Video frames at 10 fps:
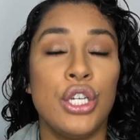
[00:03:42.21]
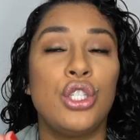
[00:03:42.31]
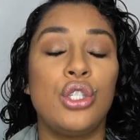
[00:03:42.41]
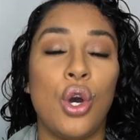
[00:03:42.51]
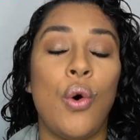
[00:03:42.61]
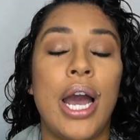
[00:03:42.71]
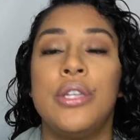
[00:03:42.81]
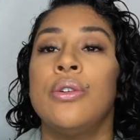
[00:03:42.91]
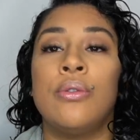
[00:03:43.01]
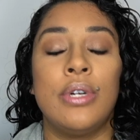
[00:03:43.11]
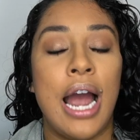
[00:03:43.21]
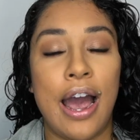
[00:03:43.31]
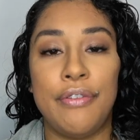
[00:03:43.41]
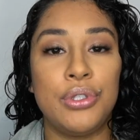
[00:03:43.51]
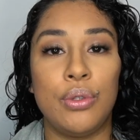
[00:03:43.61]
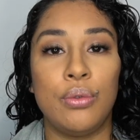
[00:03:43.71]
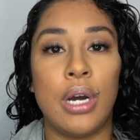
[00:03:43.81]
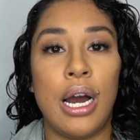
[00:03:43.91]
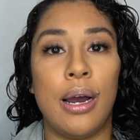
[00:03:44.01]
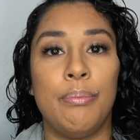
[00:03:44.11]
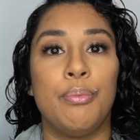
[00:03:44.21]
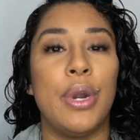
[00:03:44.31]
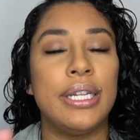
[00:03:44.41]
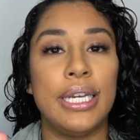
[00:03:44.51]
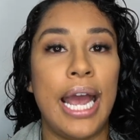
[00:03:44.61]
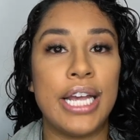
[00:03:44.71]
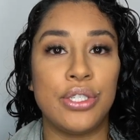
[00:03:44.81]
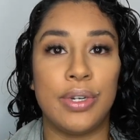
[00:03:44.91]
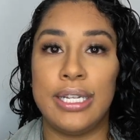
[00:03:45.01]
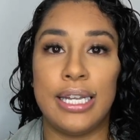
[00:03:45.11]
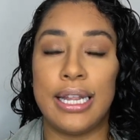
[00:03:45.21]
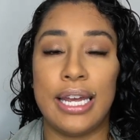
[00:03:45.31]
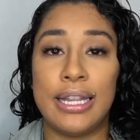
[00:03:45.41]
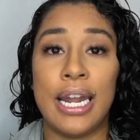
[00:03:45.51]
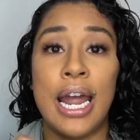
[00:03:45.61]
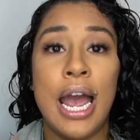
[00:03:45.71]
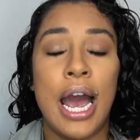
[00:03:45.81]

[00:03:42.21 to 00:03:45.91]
So I don't have to break the cast or anything like that.